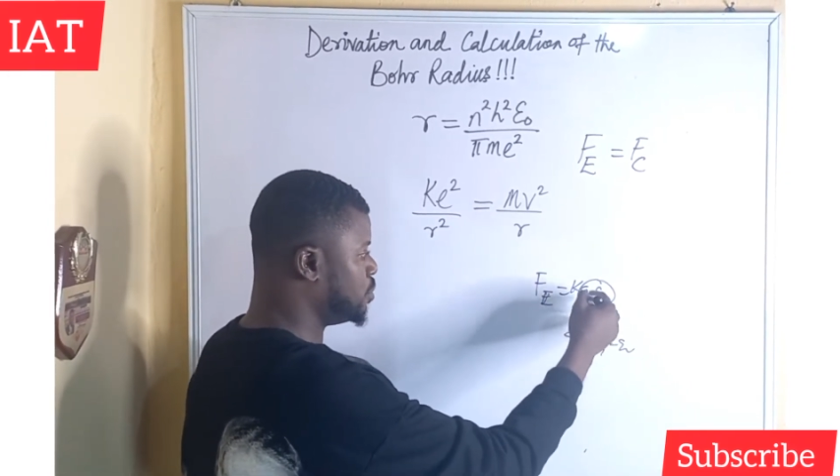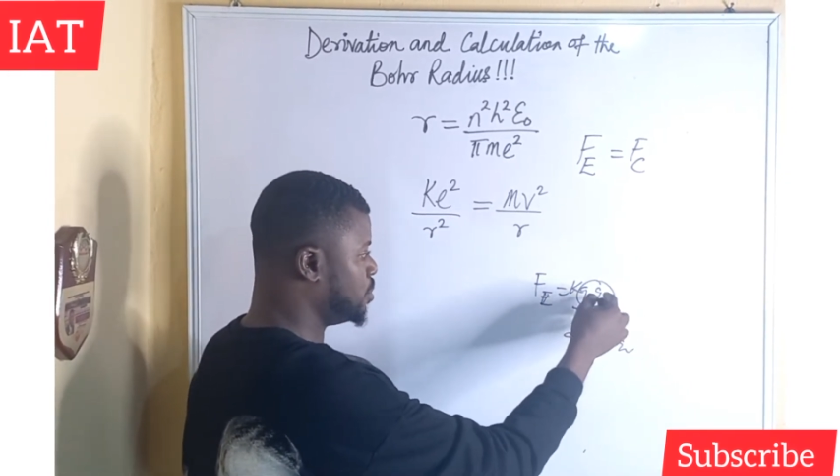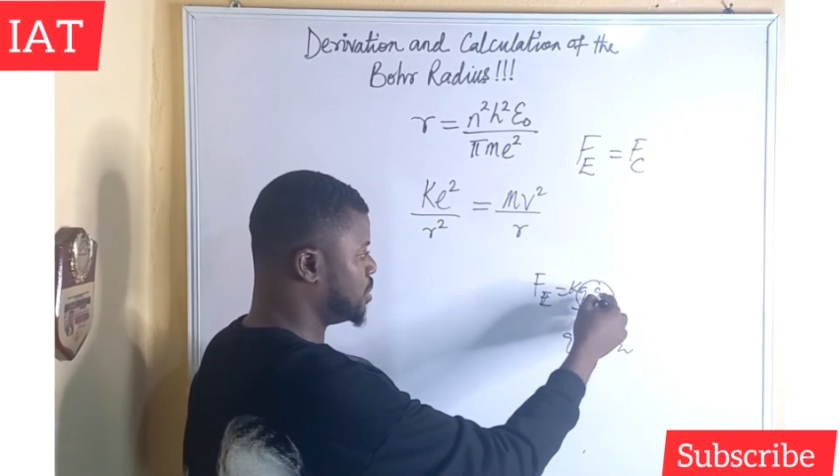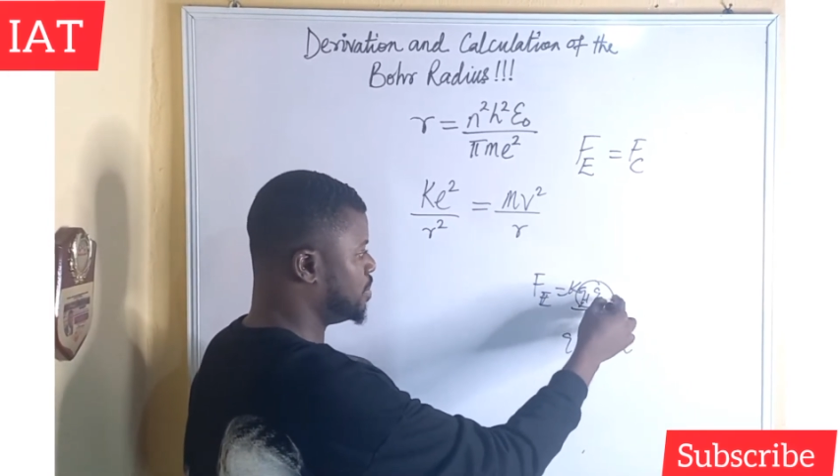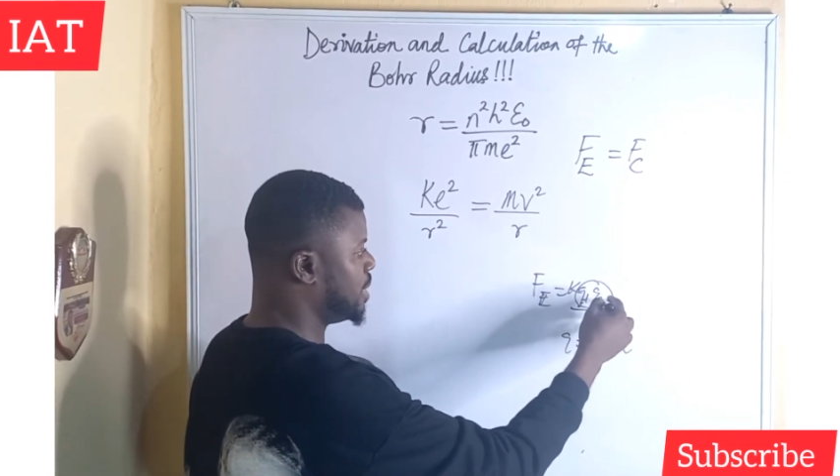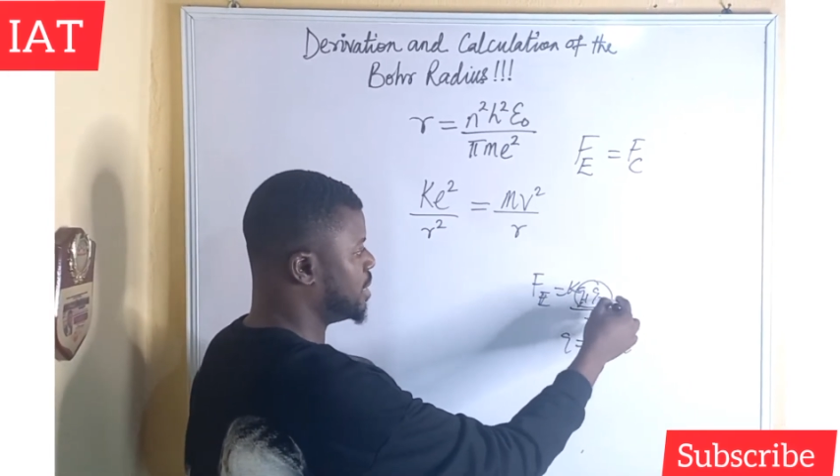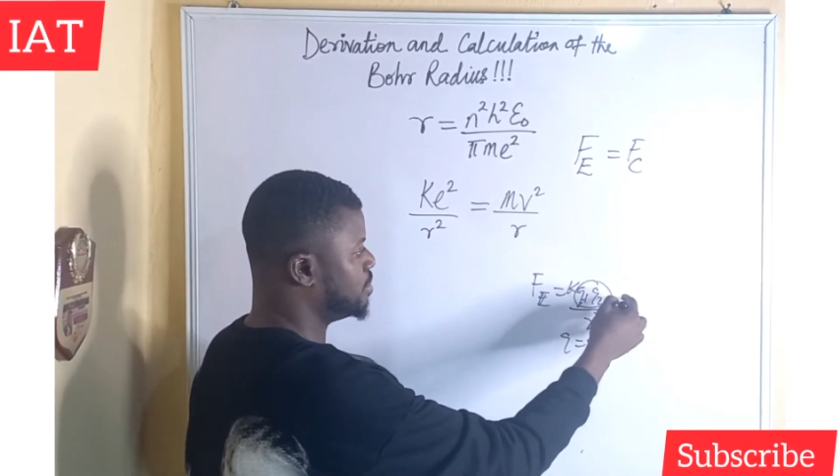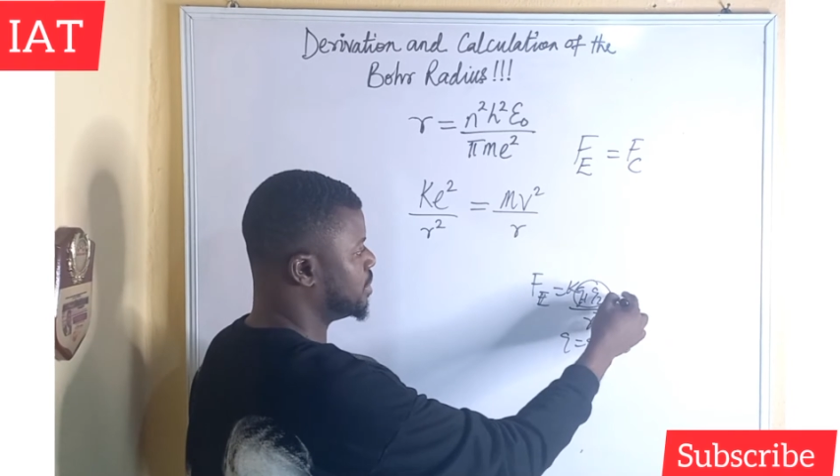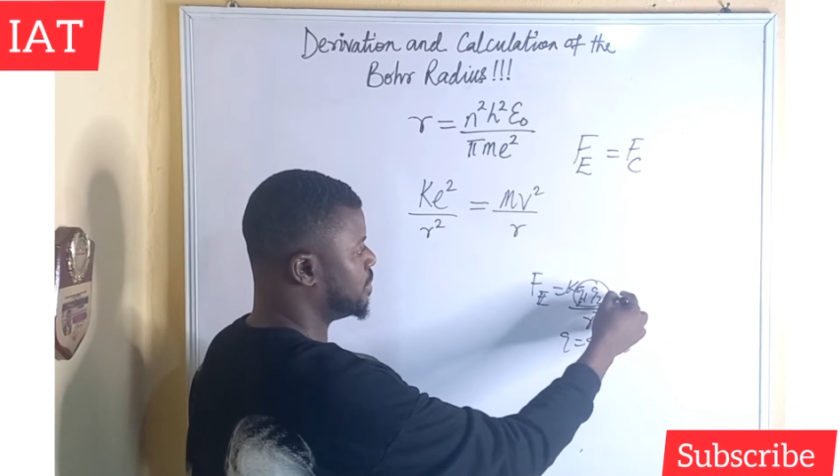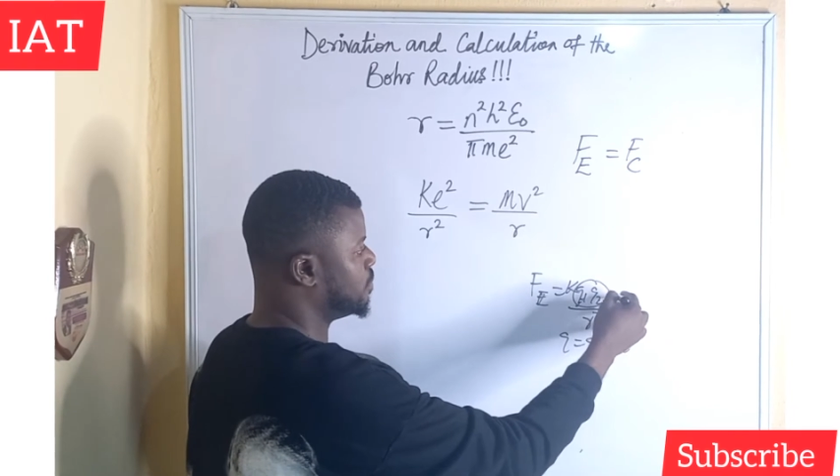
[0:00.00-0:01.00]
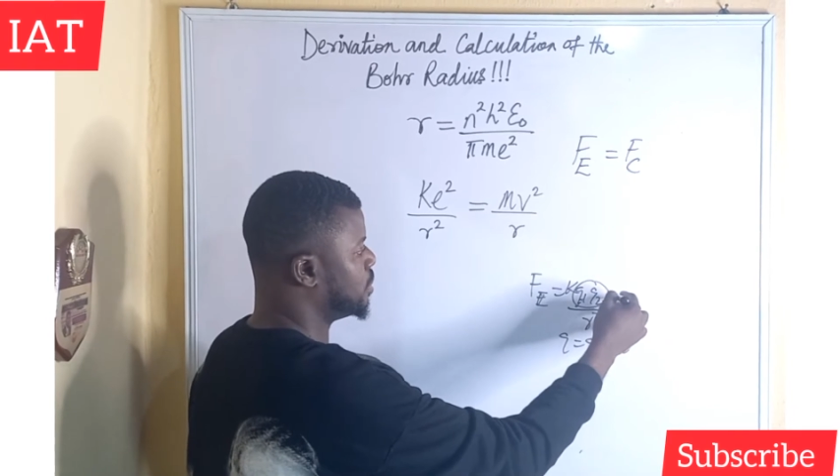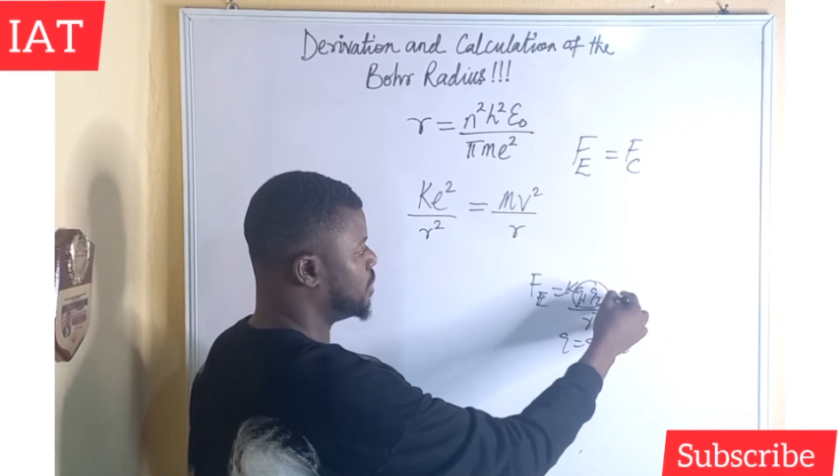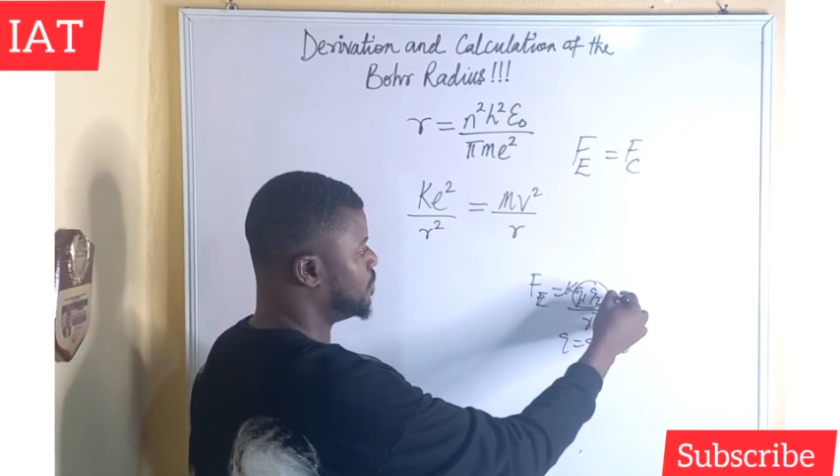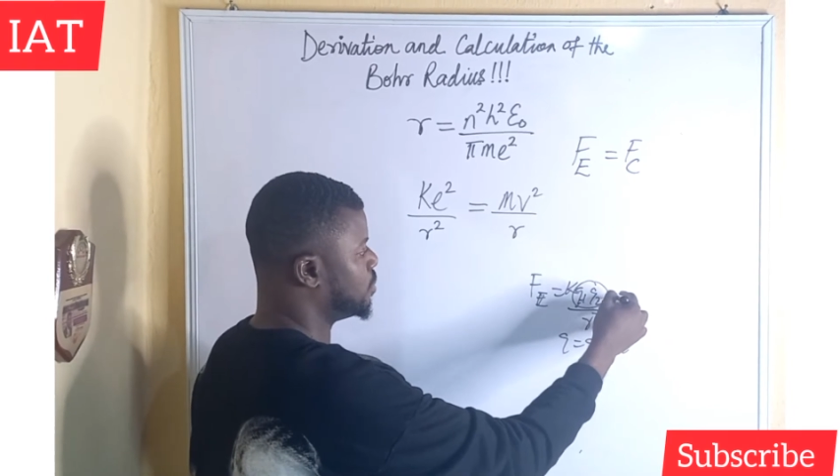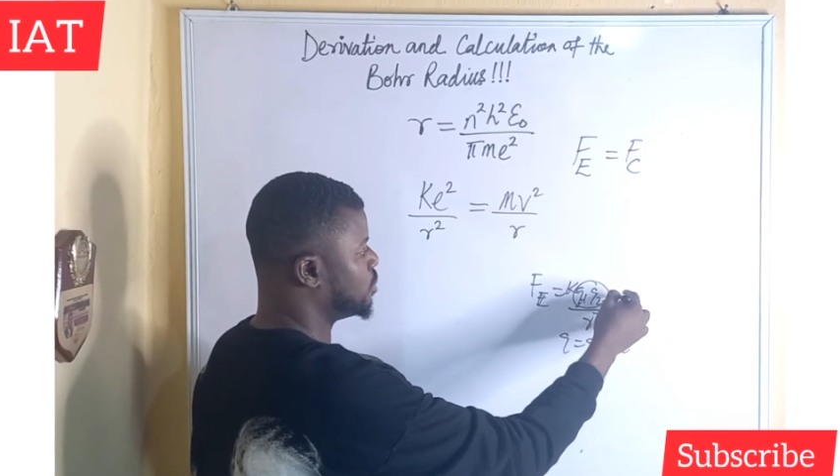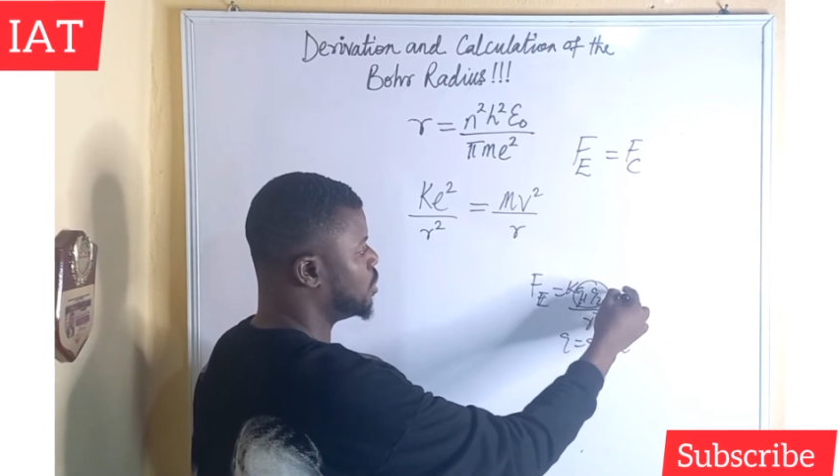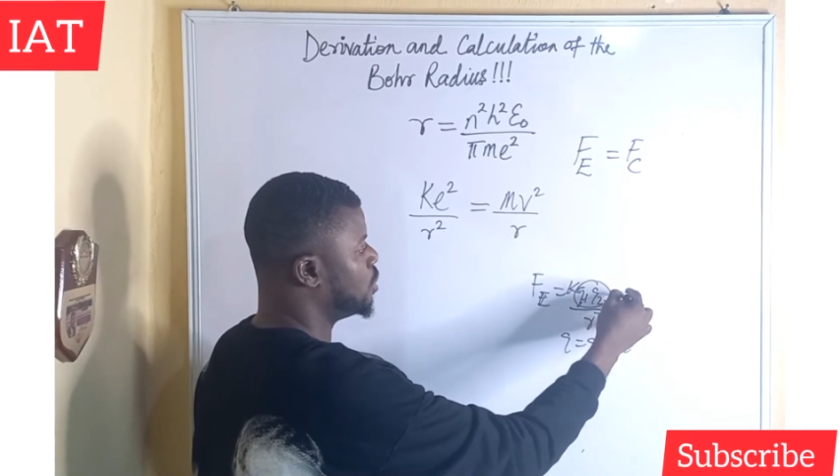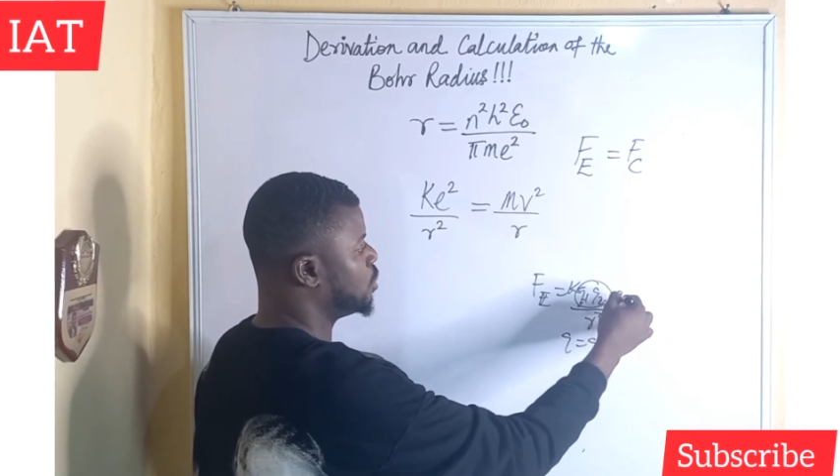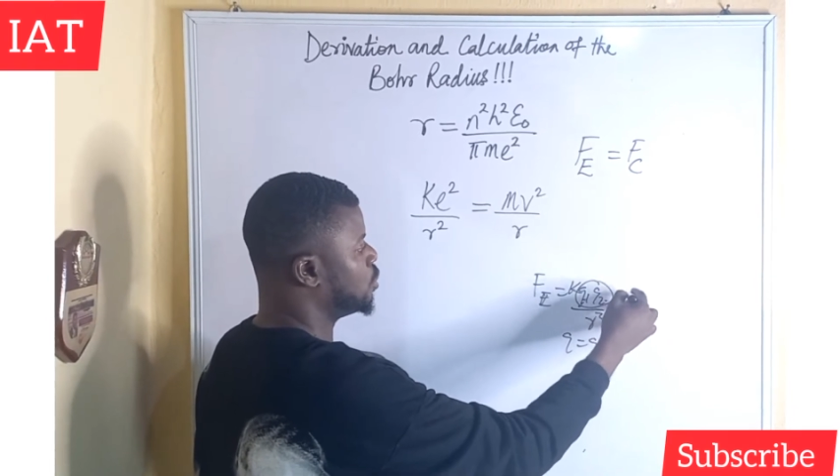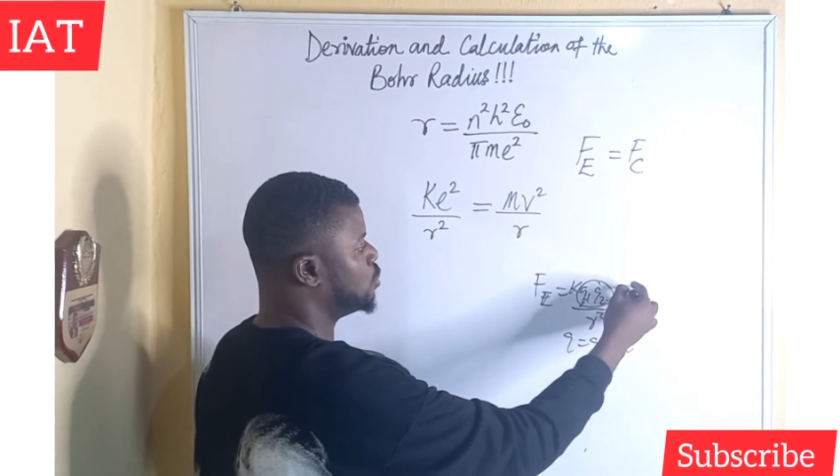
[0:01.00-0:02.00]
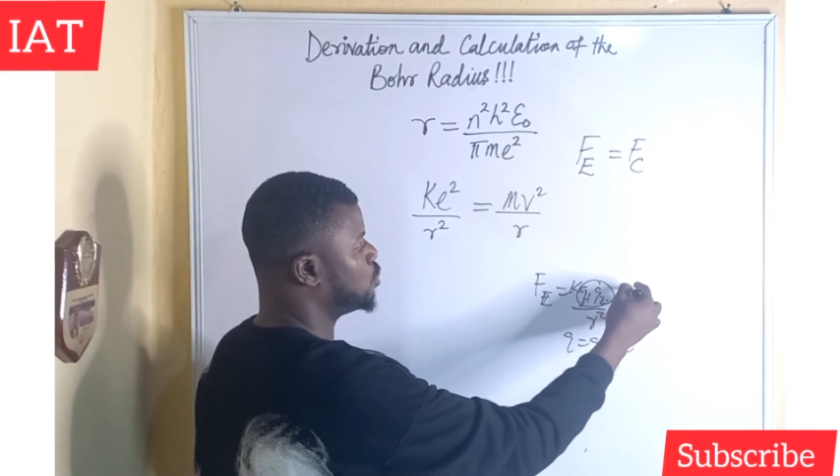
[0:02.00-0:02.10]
multiply themselves to give us Q